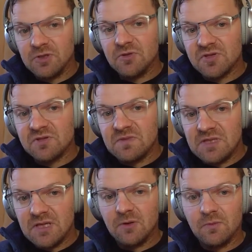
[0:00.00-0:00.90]
and we'll use
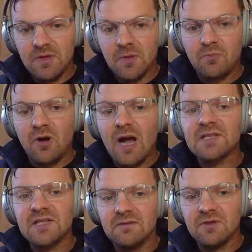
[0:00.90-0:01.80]
you know the
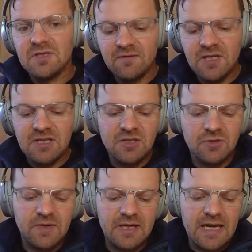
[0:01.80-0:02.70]
proxy of their dividend
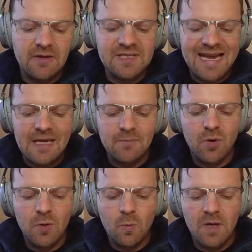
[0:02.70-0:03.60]
yield right now is
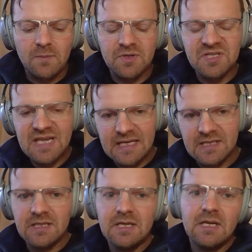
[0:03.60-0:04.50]
8.1
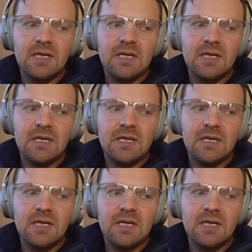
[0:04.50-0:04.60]
percent.